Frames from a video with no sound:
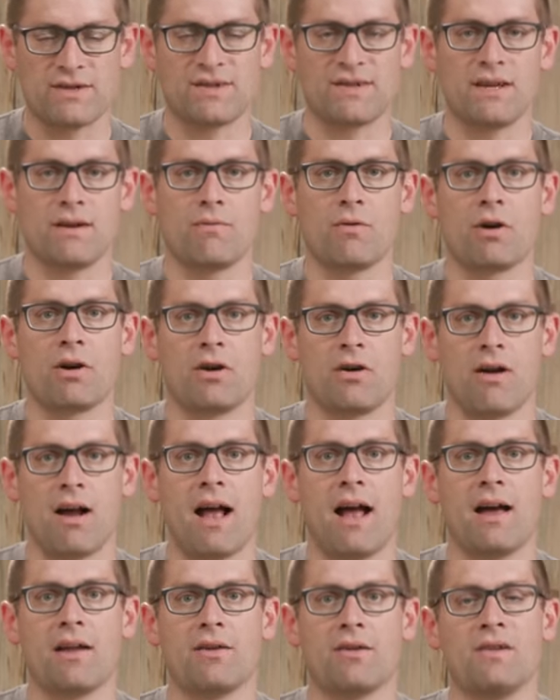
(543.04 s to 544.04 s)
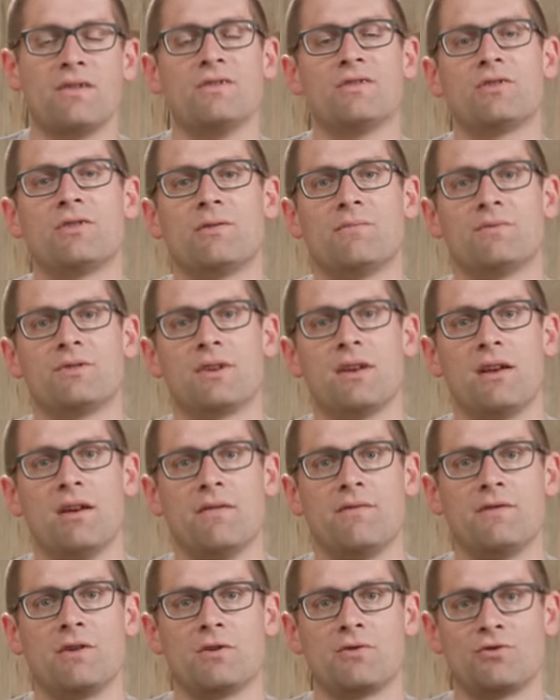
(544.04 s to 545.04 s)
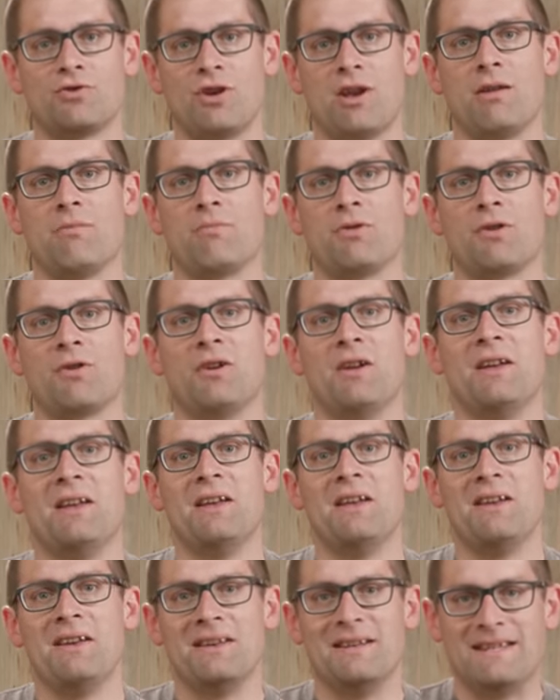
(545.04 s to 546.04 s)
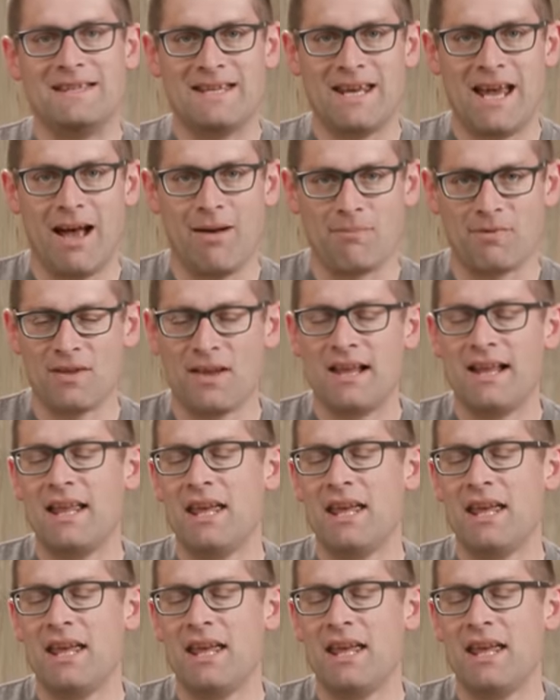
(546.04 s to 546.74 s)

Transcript: to see where you're at in terms of your chamber depth.